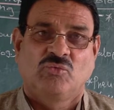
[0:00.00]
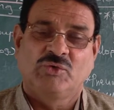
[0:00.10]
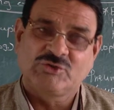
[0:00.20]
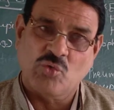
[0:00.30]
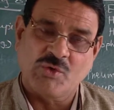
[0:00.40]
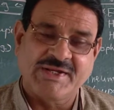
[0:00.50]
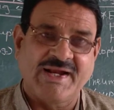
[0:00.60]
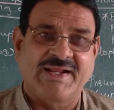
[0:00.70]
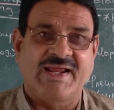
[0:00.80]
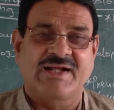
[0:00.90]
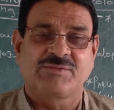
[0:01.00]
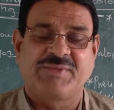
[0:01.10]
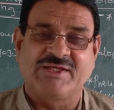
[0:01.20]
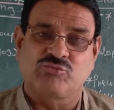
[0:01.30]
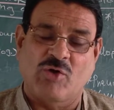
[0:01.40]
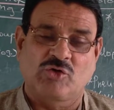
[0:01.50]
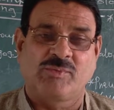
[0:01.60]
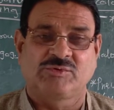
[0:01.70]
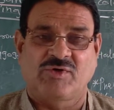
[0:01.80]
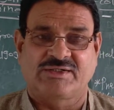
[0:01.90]
which rooted at the base
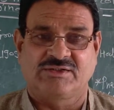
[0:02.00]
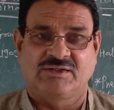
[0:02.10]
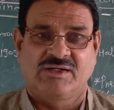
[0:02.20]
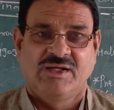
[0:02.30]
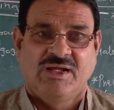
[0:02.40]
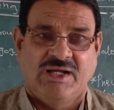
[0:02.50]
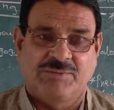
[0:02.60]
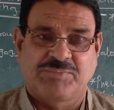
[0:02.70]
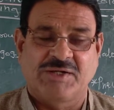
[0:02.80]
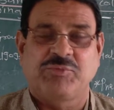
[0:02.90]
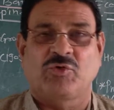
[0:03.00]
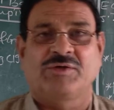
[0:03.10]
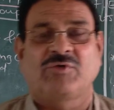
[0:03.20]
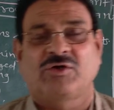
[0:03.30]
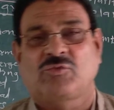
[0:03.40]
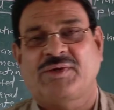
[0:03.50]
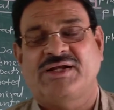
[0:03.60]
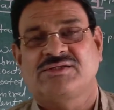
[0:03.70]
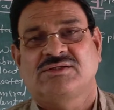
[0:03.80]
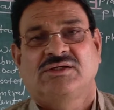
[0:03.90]
bottom of the water, and free floating
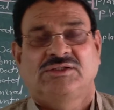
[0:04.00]
hydrophytes,